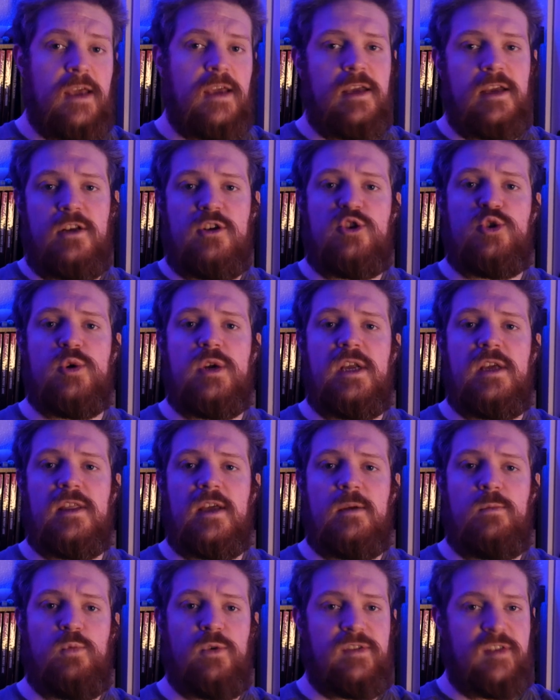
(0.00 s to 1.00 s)
It joining
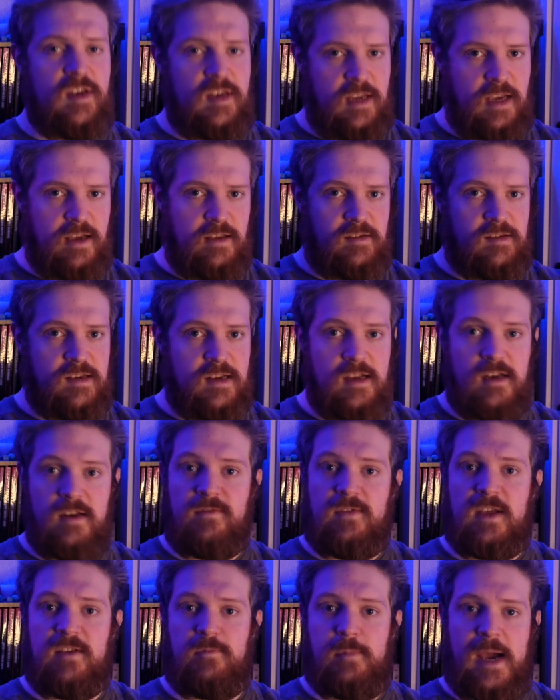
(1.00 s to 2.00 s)
them was a test, and if
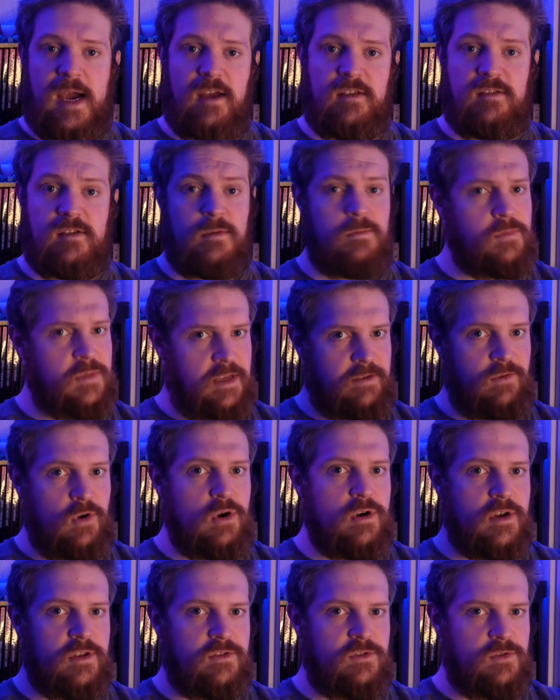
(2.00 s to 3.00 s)
they've passed, they've
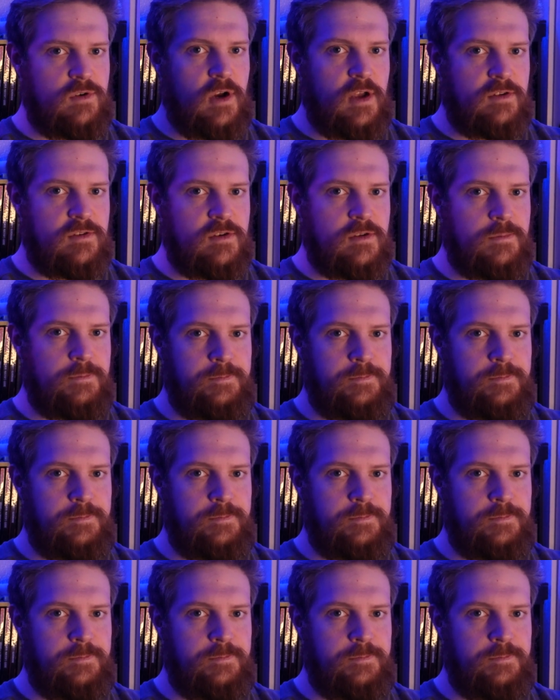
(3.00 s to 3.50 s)
earned its trust.